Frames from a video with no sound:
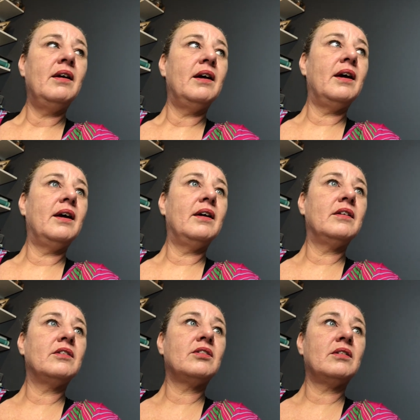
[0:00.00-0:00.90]

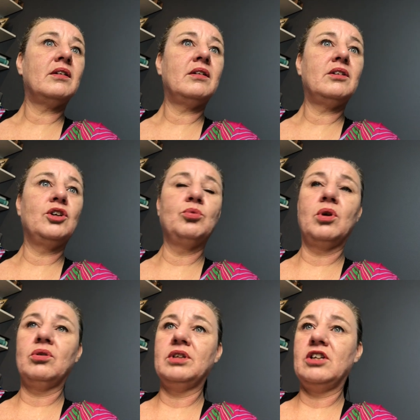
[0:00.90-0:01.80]
And you
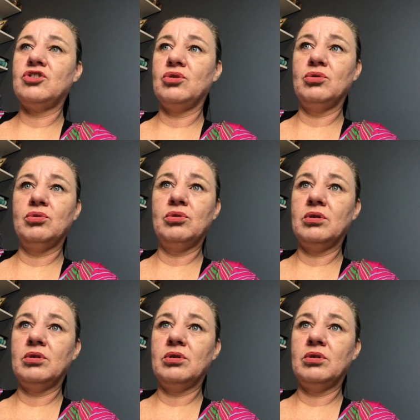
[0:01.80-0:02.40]
will need to...